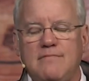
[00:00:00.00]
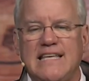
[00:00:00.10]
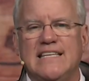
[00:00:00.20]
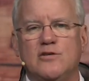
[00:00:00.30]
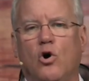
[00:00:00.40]

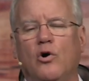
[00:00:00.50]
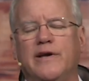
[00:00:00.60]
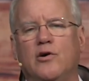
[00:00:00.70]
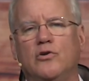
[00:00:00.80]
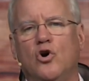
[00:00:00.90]
is
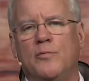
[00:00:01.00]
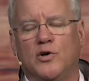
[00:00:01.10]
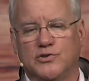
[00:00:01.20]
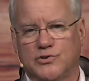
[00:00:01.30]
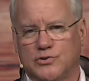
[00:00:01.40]

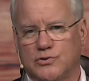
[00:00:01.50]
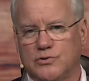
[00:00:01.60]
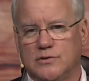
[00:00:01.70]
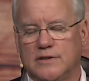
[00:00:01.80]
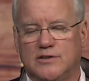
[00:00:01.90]
oikonomos.
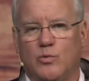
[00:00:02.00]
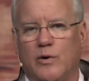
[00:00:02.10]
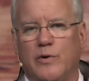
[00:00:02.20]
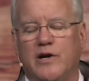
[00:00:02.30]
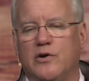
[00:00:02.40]
It's where
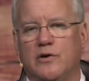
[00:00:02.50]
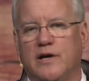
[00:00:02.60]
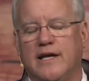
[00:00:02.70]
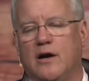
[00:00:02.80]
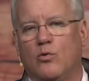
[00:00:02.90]
we
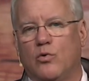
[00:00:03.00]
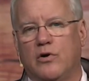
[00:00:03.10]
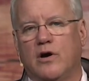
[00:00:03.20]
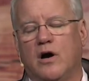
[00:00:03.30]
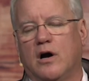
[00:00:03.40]
get our
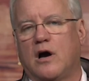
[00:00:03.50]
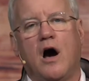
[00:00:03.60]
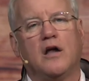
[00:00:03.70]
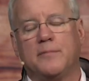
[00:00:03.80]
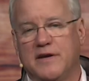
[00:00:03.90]
word
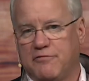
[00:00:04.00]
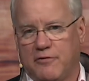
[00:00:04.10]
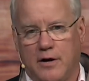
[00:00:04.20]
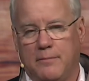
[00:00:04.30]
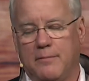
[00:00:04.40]
economy
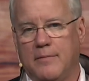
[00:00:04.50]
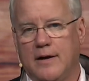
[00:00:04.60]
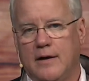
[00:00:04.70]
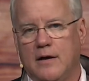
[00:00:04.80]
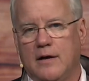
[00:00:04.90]
from.
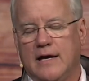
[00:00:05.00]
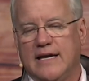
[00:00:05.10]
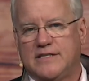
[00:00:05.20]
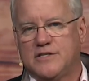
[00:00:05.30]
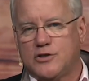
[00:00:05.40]

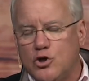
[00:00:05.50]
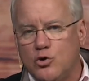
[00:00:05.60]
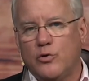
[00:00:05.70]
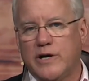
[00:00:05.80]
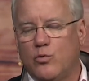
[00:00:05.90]
It's two
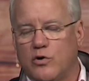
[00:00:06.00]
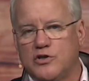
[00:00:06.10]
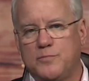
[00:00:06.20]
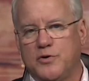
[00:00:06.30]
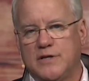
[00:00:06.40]
Greek
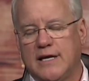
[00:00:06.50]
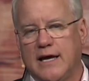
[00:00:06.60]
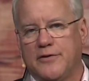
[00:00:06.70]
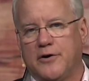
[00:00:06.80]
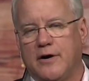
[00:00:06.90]
words put
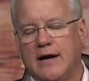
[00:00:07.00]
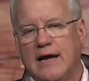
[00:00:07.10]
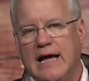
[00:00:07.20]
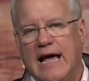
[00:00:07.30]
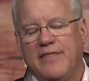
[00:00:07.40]
together.
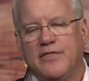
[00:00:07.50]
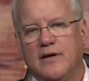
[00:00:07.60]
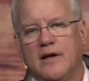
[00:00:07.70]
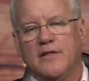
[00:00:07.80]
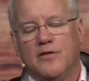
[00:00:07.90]
And the,
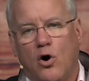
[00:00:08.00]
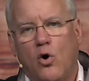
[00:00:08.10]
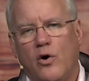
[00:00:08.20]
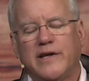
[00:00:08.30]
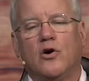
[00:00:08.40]
the
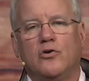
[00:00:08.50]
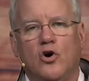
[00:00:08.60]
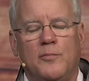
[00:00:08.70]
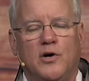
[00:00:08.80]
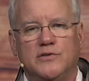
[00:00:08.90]

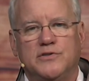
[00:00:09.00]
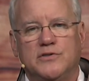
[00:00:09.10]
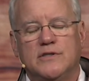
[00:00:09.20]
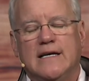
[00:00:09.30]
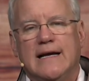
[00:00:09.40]

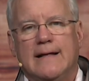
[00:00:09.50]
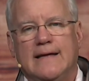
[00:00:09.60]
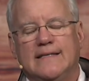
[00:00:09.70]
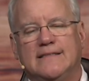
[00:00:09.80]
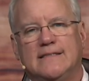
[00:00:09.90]
oikonomos
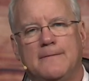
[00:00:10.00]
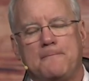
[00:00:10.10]
is